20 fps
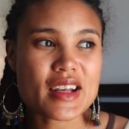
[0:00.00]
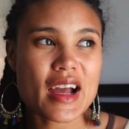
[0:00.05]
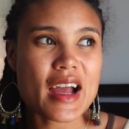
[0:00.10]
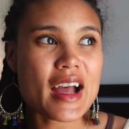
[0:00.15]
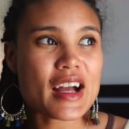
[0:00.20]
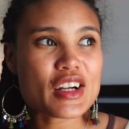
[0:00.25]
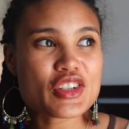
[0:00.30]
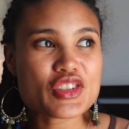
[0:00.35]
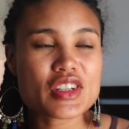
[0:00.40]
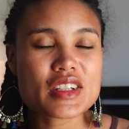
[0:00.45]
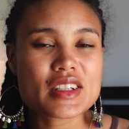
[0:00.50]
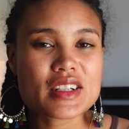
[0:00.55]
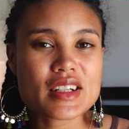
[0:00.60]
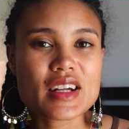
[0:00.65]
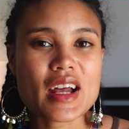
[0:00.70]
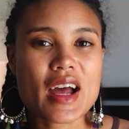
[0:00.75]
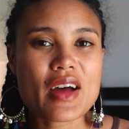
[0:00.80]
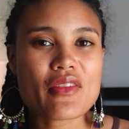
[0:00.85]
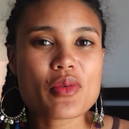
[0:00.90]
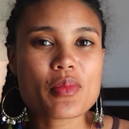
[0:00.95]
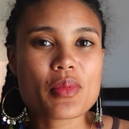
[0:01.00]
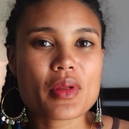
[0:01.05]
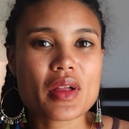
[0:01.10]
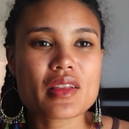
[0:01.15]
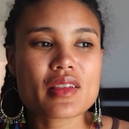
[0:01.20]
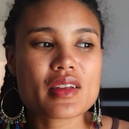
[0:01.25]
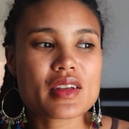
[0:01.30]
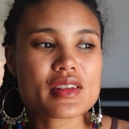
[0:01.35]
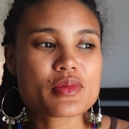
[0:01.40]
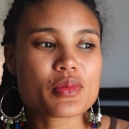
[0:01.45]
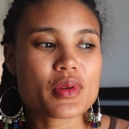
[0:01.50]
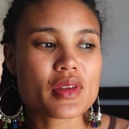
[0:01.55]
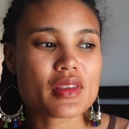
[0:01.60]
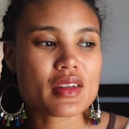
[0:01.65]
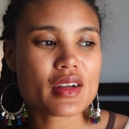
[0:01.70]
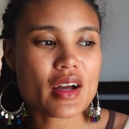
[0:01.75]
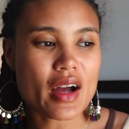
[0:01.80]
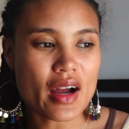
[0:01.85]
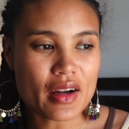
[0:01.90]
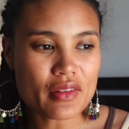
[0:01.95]
I actually did have a playlist with
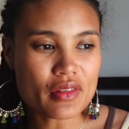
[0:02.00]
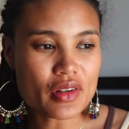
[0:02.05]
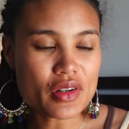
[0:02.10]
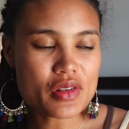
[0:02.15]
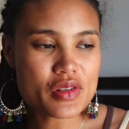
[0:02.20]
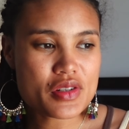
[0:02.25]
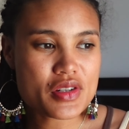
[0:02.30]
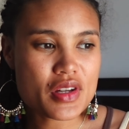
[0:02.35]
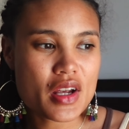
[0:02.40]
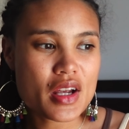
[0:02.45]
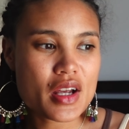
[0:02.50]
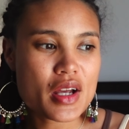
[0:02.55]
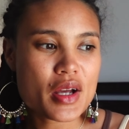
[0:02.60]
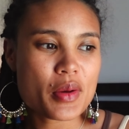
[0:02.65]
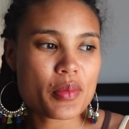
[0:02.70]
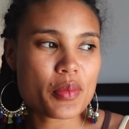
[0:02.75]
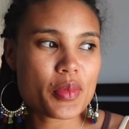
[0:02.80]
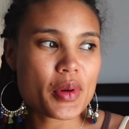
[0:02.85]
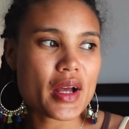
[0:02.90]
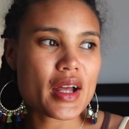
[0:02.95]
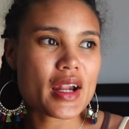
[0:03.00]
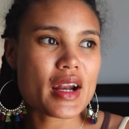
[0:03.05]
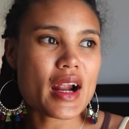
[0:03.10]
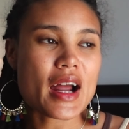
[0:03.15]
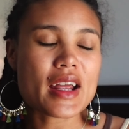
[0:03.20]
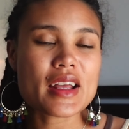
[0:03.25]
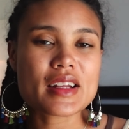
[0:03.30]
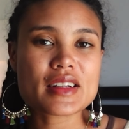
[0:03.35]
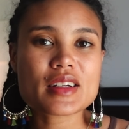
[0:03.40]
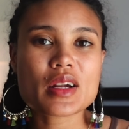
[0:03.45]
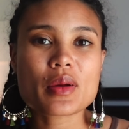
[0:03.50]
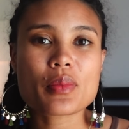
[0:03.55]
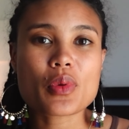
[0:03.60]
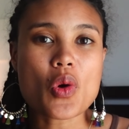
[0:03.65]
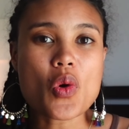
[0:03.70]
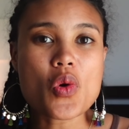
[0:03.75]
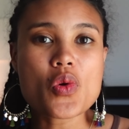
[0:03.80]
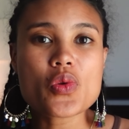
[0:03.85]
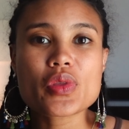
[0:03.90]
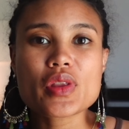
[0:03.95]
Kairos, but I ended up
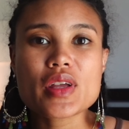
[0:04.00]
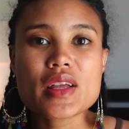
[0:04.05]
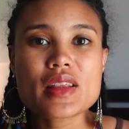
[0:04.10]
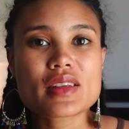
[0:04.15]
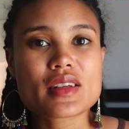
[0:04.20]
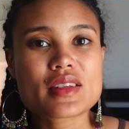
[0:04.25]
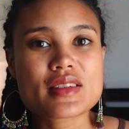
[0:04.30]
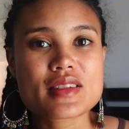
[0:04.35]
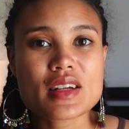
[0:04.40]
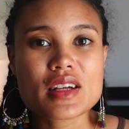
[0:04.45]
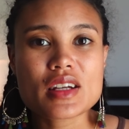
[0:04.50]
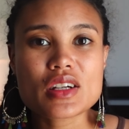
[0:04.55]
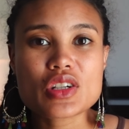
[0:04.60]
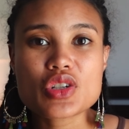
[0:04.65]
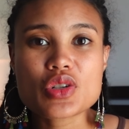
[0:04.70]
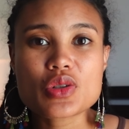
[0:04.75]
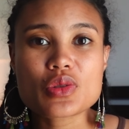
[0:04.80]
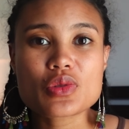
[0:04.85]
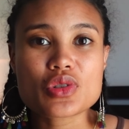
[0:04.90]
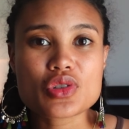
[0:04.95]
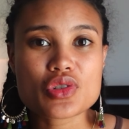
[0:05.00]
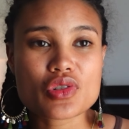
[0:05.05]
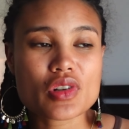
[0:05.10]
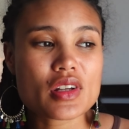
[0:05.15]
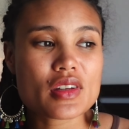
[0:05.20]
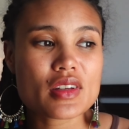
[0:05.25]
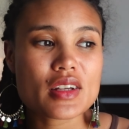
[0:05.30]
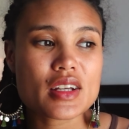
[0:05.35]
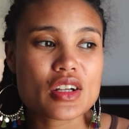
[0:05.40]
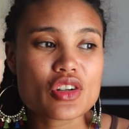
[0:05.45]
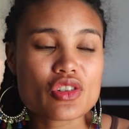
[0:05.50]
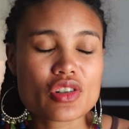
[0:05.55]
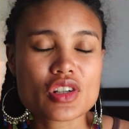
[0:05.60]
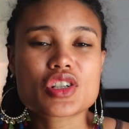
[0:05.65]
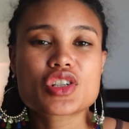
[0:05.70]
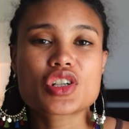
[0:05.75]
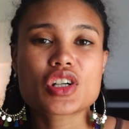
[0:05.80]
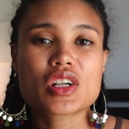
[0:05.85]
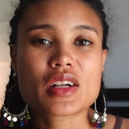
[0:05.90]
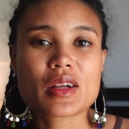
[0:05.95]
only listening to strictly
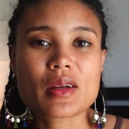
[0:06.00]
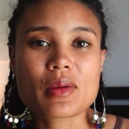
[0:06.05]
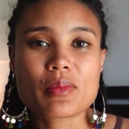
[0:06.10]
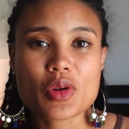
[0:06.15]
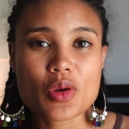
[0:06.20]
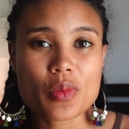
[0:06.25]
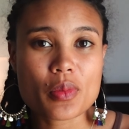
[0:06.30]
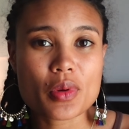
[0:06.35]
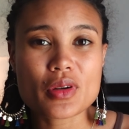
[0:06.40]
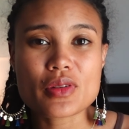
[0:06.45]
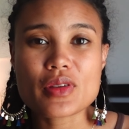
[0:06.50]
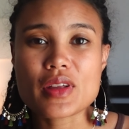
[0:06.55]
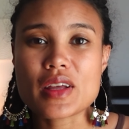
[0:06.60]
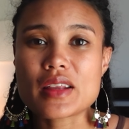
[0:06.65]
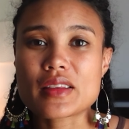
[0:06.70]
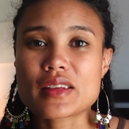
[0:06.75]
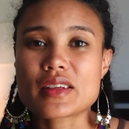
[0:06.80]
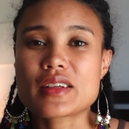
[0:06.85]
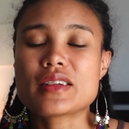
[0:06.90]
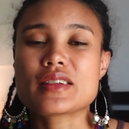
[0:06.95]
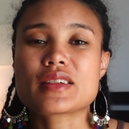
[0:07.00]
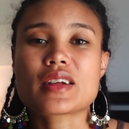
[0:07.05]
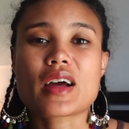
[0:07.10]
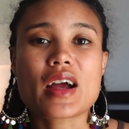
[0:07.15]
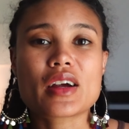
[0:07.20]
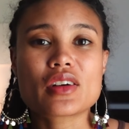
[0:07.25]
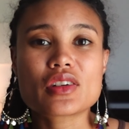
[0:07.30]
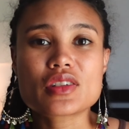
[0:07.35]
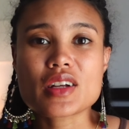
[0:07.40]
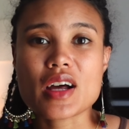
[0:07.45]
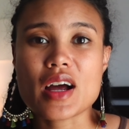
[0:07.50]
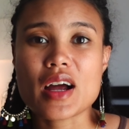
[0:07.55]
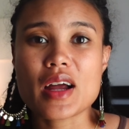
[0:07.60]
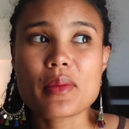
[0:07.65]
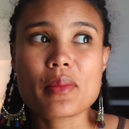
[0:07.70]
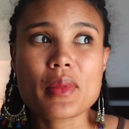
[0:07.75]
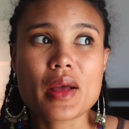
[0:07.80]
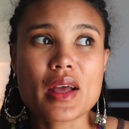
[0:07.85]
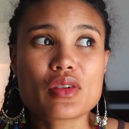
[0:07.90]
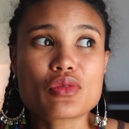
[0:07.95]
Christian hypnobirthing the entire
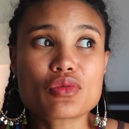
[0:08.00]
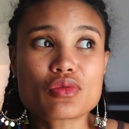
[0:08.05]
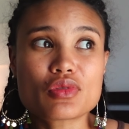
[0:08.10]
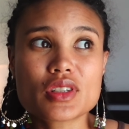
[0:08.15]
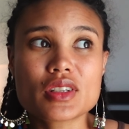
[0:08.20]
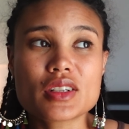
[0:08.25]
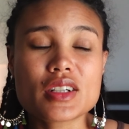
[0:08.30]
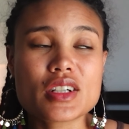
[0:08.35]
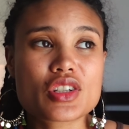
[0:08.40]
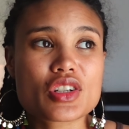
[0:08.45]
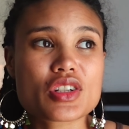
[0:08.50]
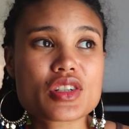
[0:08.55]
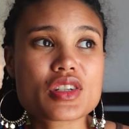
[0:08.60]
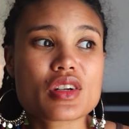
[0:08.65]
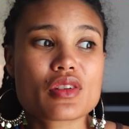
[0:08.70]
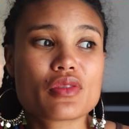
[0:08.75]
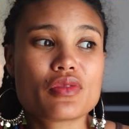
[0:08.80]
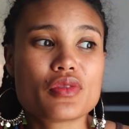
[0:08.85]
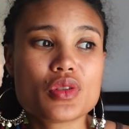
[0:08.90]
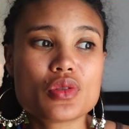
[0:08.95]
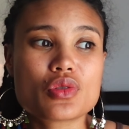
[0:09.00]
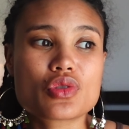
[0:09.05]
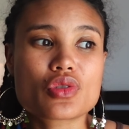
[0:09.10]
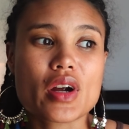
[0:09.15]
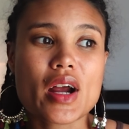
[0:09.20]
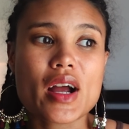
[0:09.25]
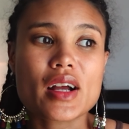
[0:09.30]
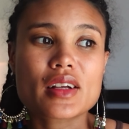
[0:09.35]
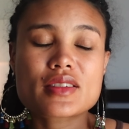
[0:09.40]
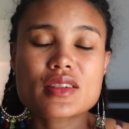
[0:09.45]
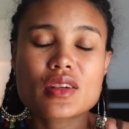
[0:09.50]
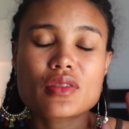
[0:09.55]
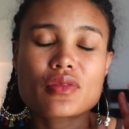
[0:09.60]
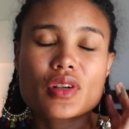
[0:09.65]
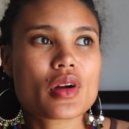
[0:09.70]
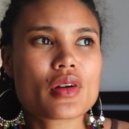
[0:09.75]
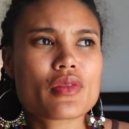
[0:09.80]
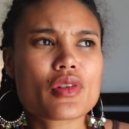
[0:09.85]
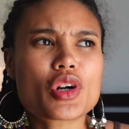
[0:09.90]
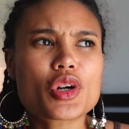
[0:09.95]
time, and really just a few tracks of
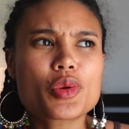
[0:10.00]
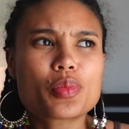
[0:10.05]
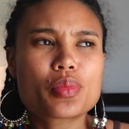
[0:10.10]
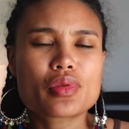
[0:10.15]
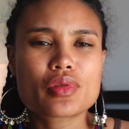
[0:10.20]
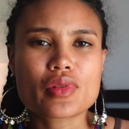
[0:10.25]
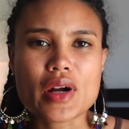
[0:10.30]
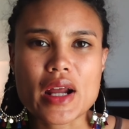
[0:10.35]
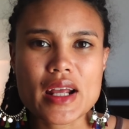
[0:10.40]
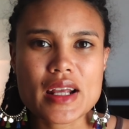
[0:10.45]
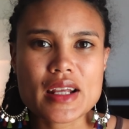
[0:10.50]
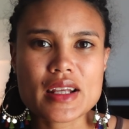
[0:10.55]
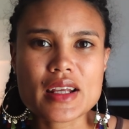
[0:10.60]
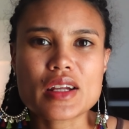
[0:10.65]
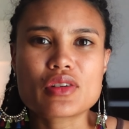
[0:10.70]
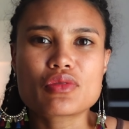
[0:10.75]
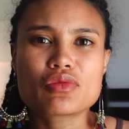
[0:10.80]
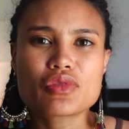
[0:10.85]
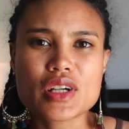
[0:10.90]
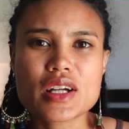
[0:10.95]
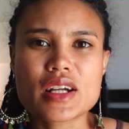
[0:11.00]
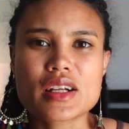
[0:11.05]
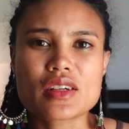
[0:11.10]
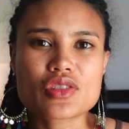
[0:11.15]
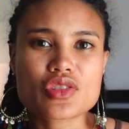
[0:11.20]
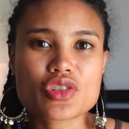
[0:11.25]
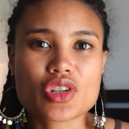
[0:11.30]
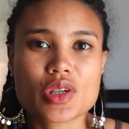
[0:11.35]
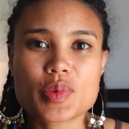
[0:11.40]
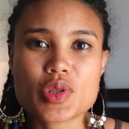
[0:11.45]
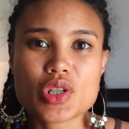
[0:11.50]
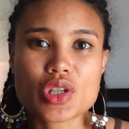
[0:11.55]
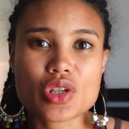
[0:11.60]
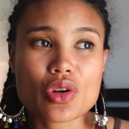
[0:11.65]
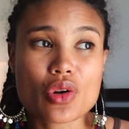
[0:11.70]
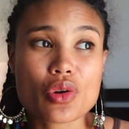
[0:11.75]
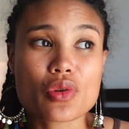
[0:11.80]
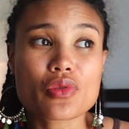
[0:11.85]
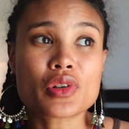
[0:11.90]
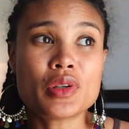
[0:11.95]
her praying and reading scripture
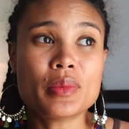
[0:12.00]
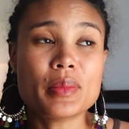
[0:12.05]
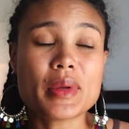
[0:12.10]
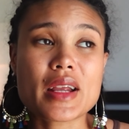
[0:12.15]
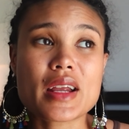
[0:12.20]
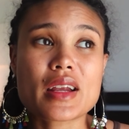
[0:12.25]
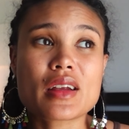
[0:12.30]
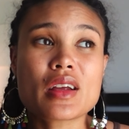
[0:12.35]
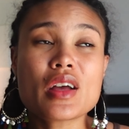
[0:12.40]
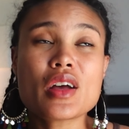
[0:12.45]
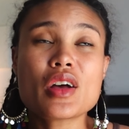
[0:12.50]
over me.